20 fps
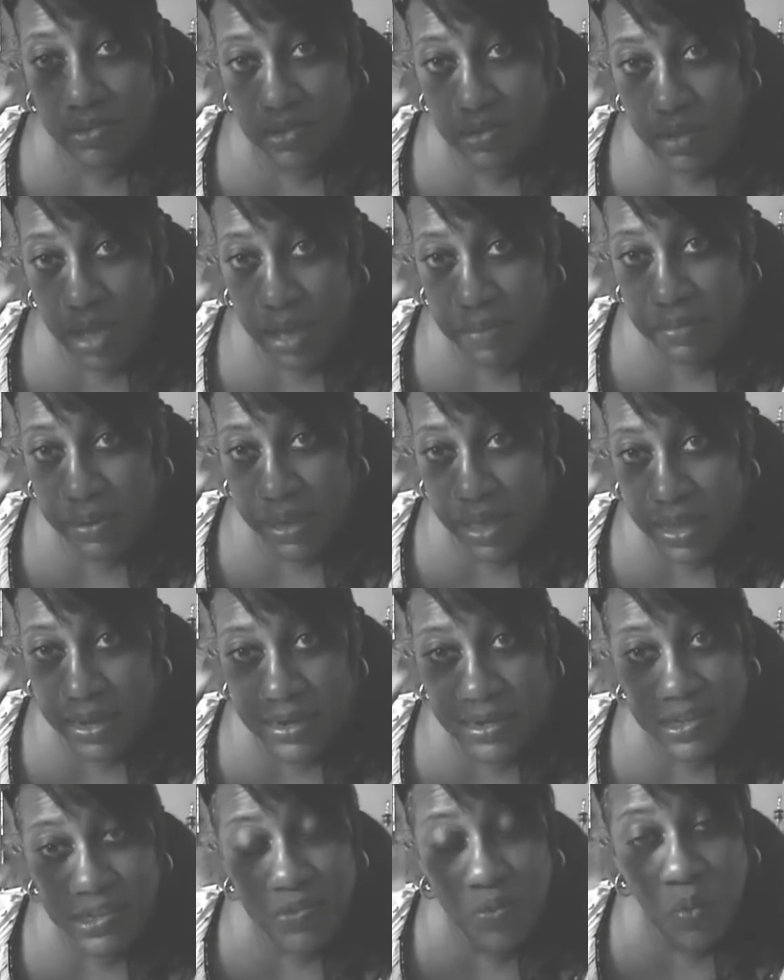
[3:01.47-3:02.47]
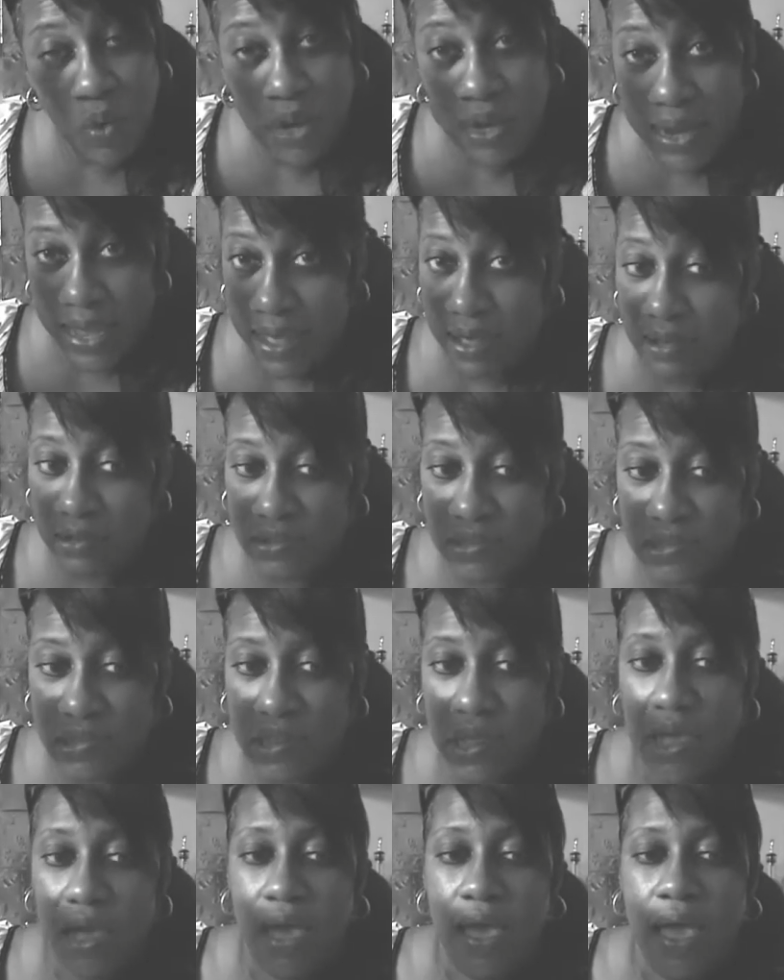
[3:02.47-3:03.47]
or the top line. It's 1
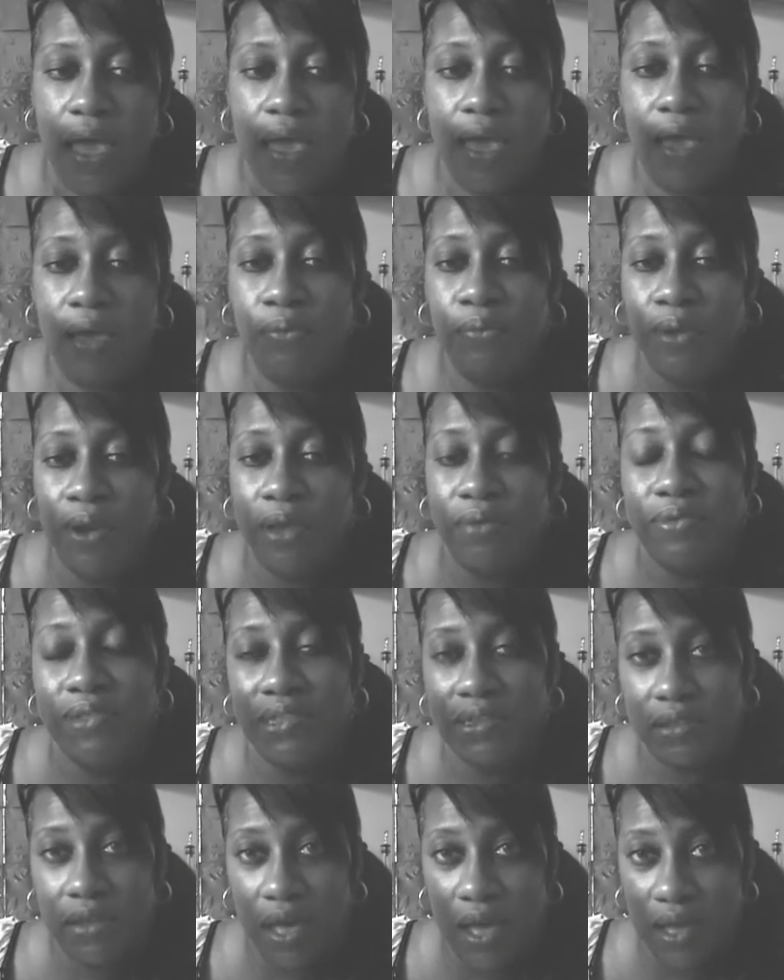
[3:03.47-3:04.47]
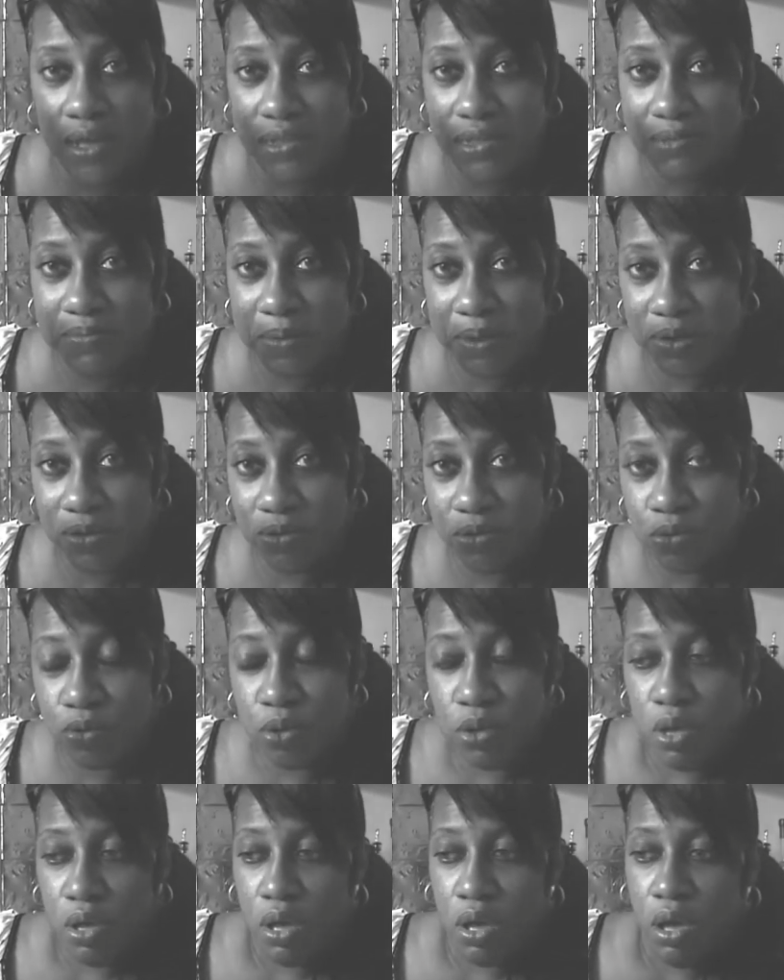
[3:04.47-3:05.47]
ounce. And when I was in the
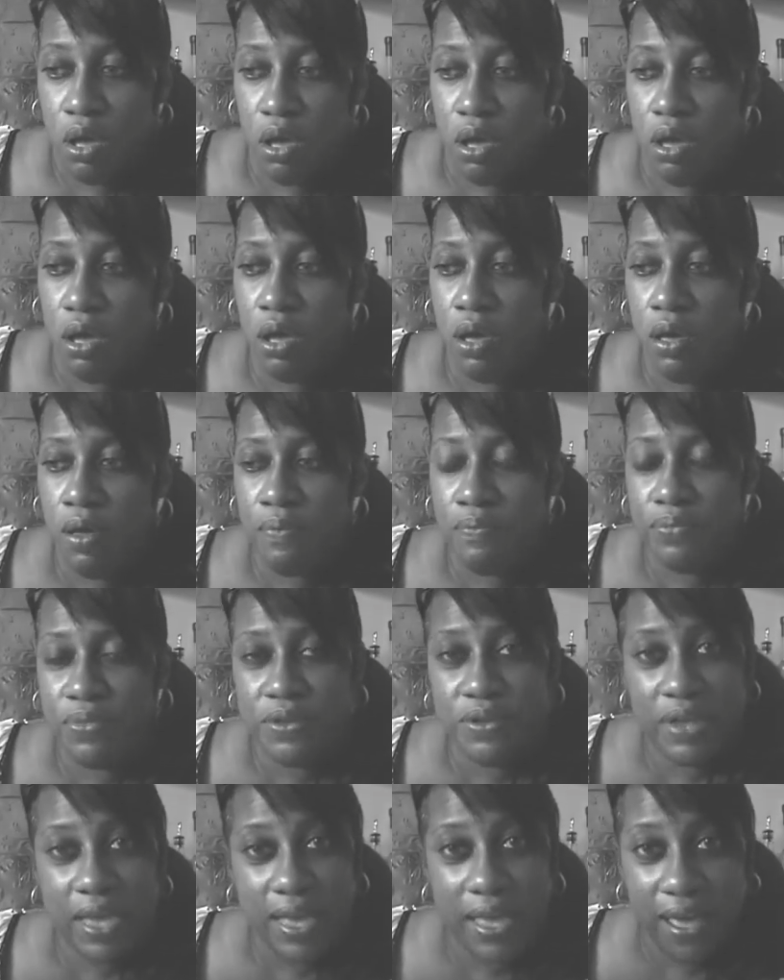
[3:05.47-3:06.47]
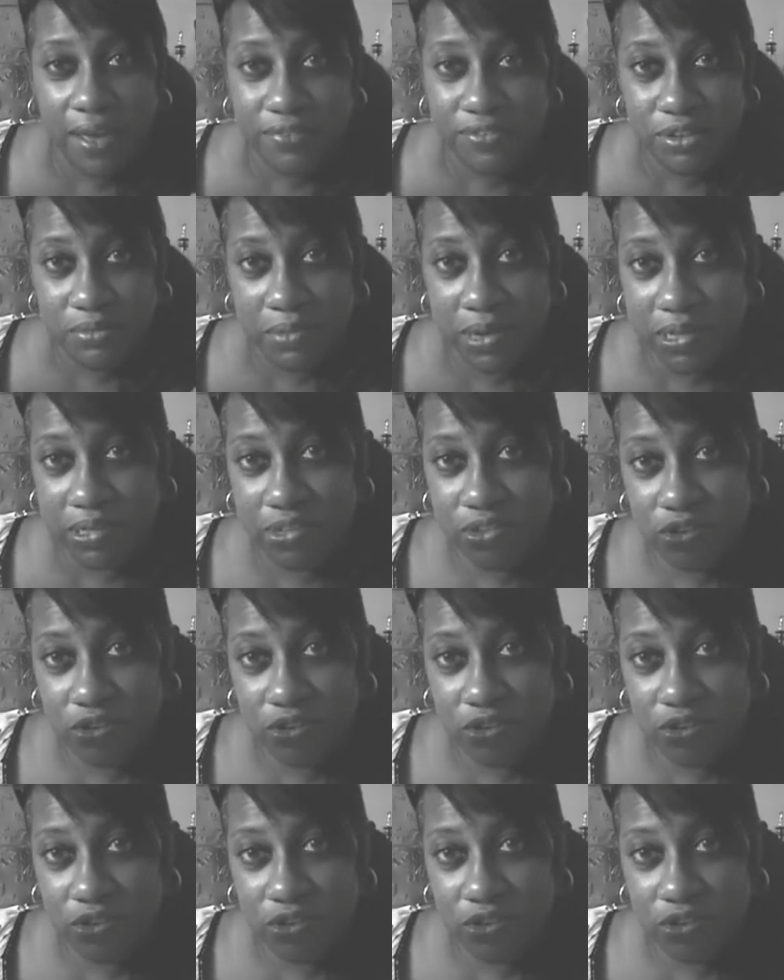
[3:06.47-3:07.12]
hospital the day after my